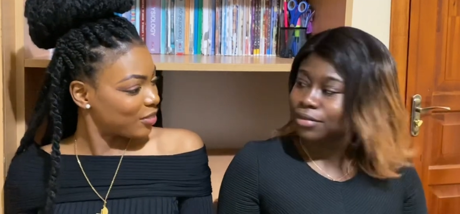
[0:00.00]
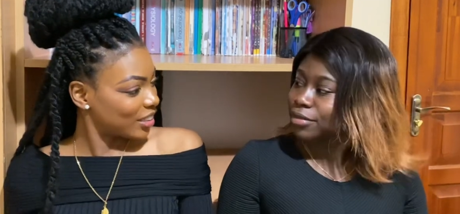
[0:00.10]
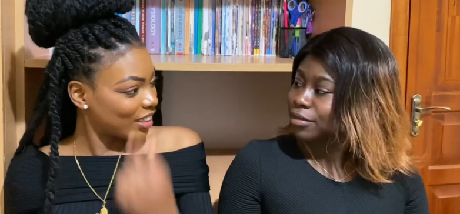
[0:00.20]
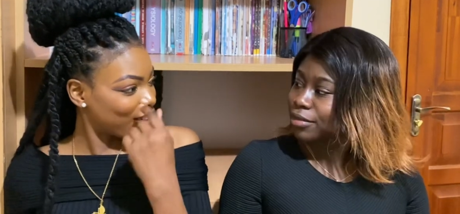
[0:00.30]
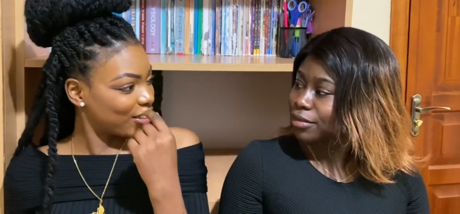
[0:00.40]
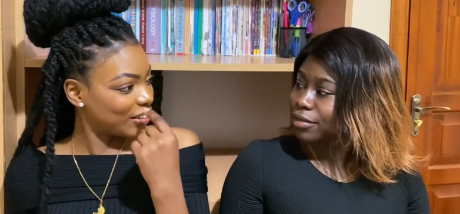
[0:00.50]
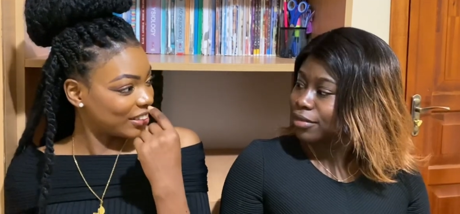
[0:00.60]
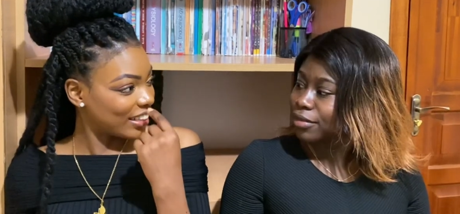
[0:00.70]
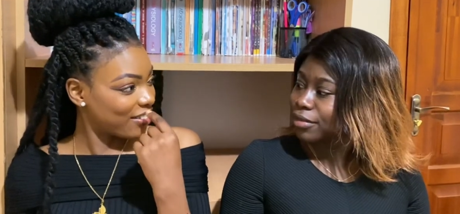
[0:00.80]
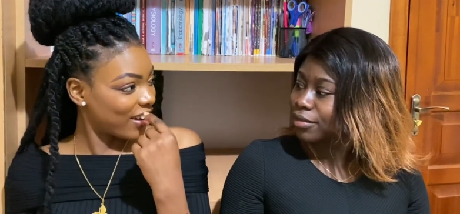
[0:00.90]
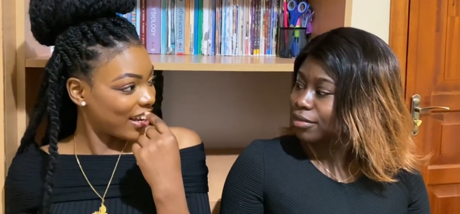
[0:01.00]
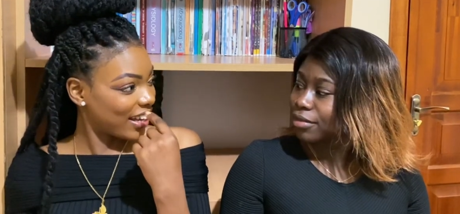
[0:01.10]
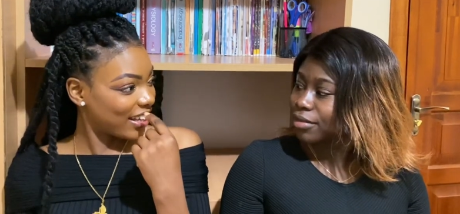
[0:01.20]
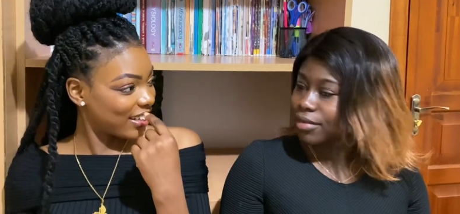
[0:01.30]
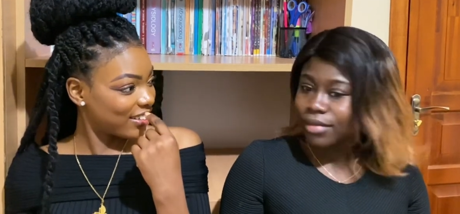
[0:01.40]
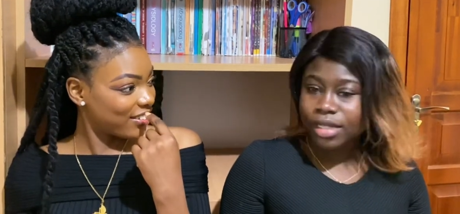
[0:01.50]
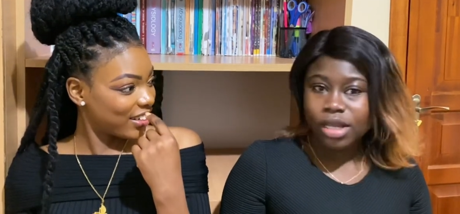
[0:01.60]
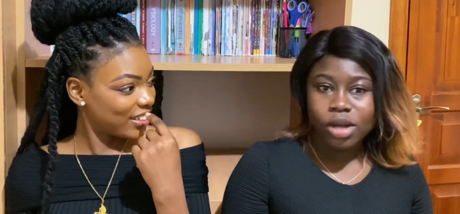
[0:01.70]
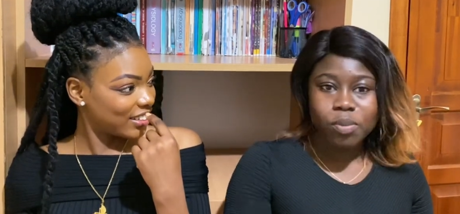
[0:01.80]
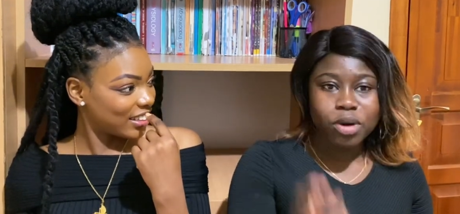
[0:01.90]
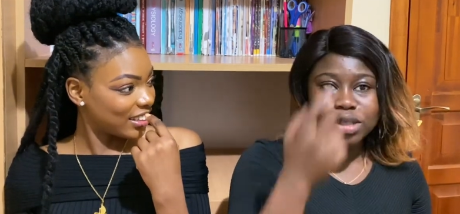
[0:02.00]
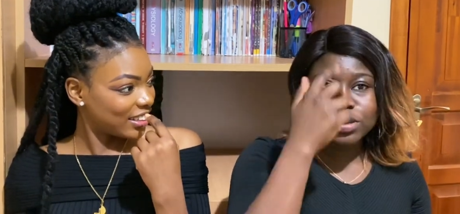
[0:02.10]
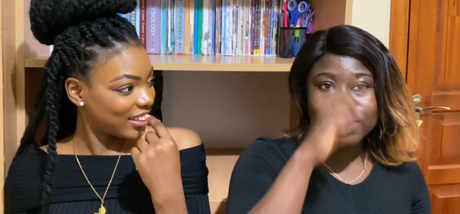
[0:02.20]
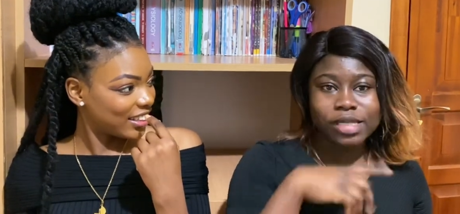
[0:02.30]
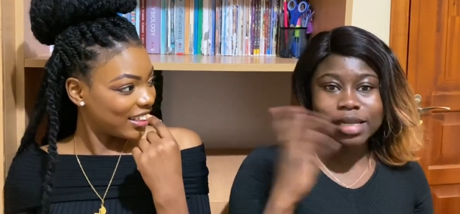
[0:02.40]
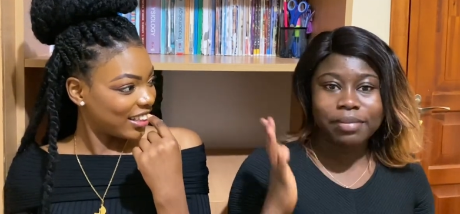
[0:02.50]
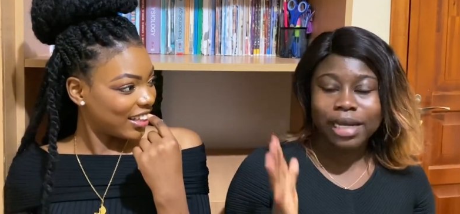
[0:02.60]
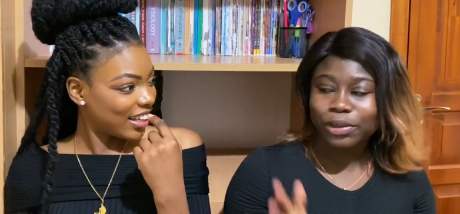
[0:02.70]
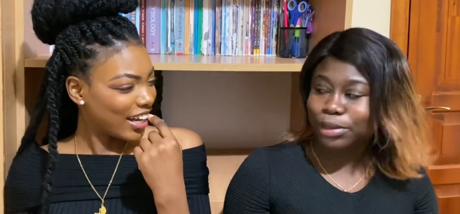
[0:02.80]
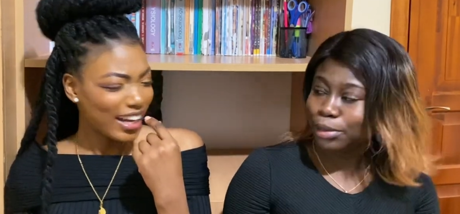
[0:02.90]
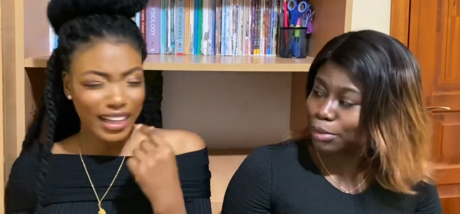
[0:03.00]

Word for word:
Speaker 1: was it on those day where you are? using both nose and mouth?